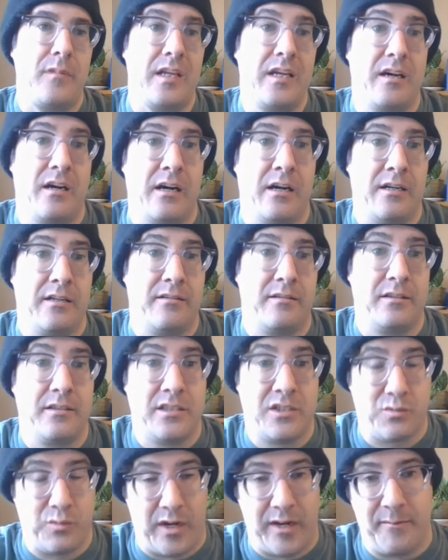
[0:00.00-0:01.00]

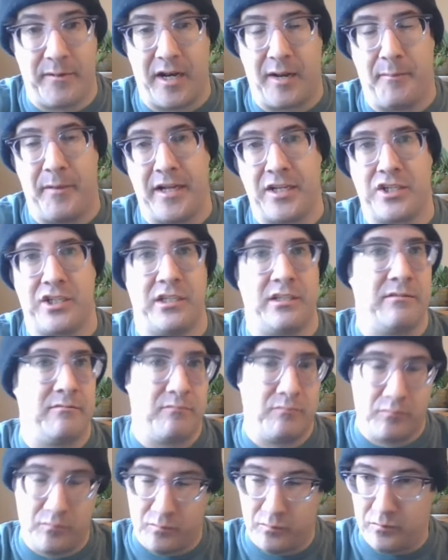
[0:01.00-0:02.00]
Swayman, I
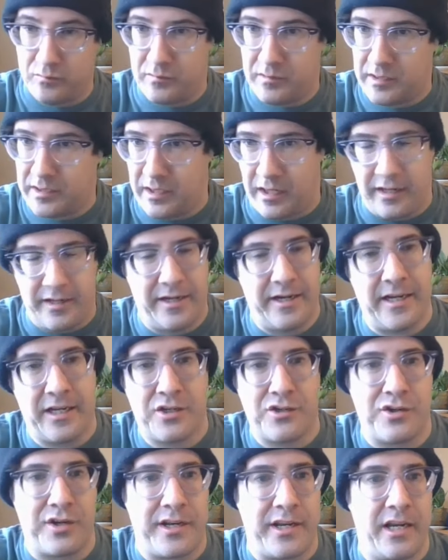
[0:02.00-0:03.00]
mentioned, got an
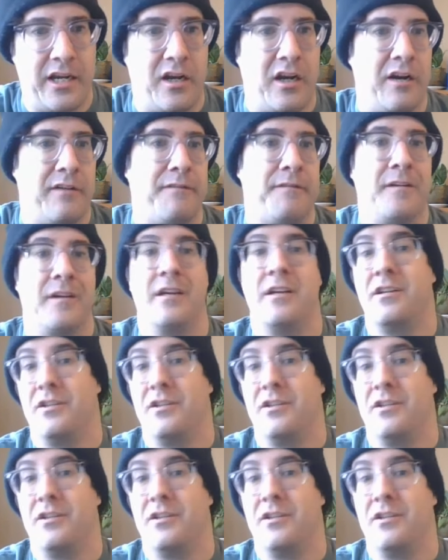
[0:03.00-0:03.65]
extra day off.